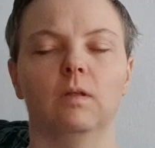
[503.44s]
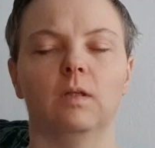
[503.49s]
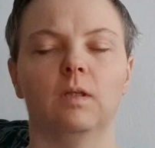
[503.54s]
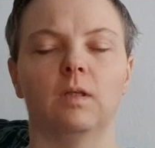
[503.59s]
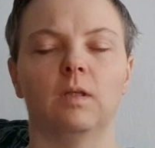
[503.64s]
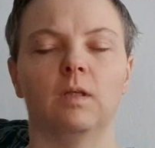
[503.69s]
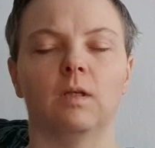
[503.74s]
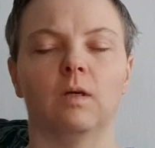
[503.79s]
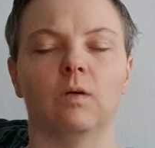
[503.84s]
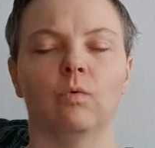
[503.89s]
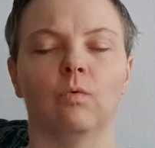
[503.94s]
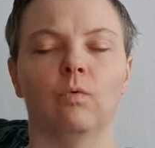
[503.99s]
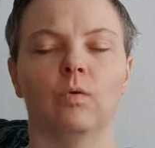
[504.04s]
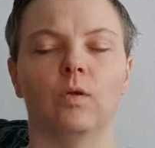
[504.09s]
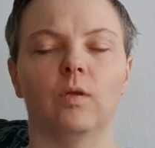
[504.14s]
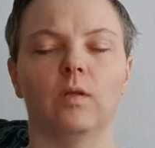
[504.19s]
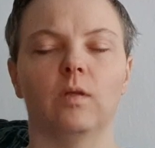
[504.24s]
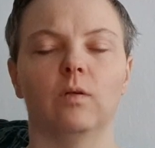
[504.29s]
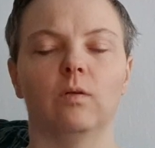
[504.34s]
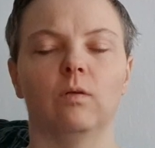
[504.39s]
And now
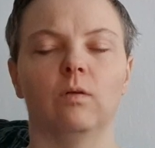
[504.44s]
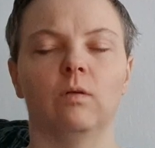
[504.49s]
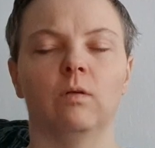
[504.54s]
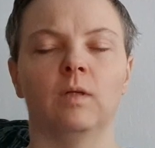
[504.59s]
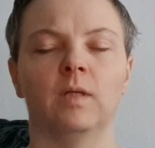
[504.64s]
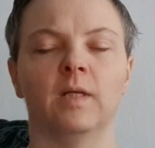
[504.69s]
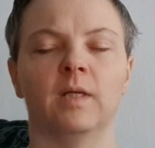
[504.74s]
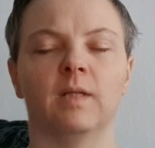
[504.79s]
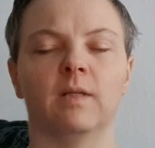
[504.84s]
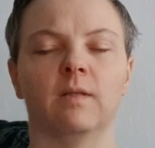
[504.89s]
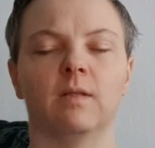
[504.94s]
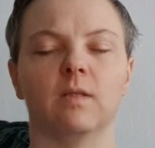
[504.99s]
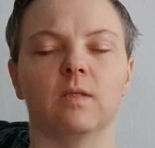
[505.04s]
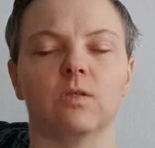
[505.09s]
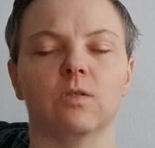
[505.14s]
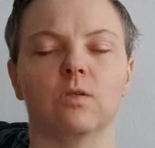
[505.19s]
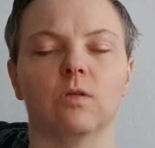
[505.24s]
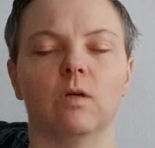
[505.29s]
we let this